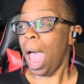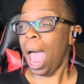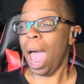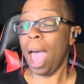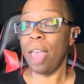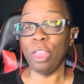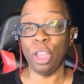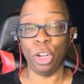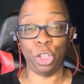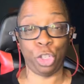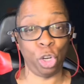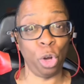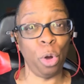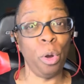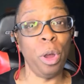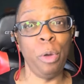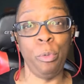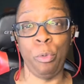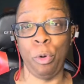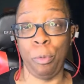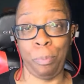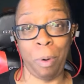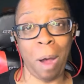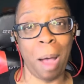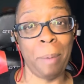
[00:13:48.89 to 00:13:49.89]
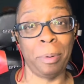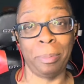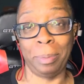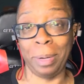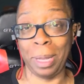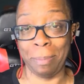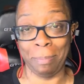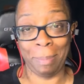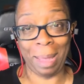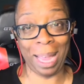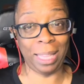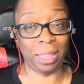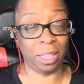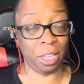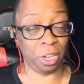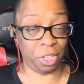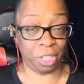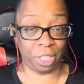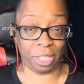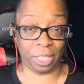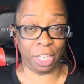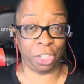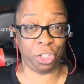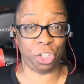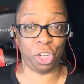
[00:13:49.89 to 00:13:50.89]
And the jury will probably make their
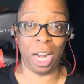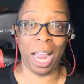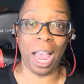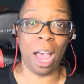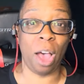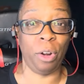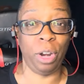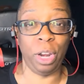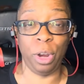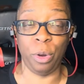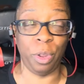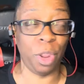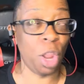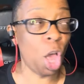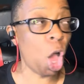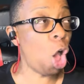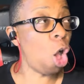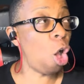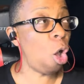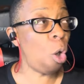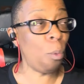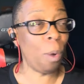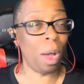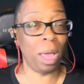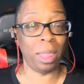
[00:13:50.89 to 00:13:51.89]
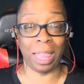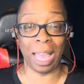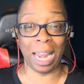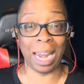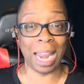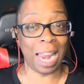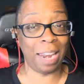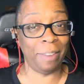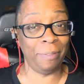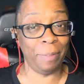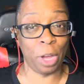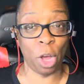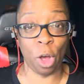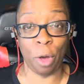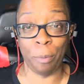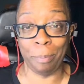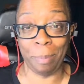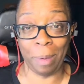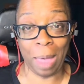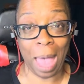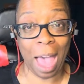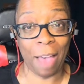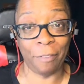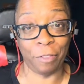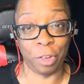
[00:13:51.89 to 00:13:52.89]
decision out here in the hallway. They're not even going
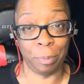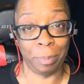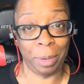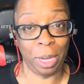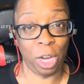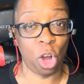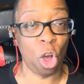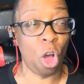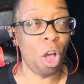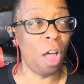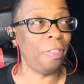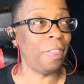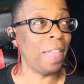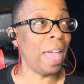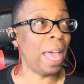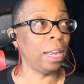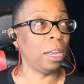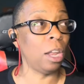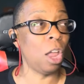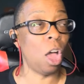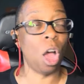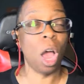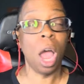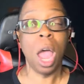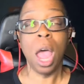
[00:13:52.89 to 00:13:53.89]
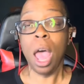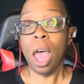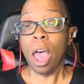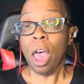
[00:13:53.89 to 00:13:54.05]
to have to be gone that long.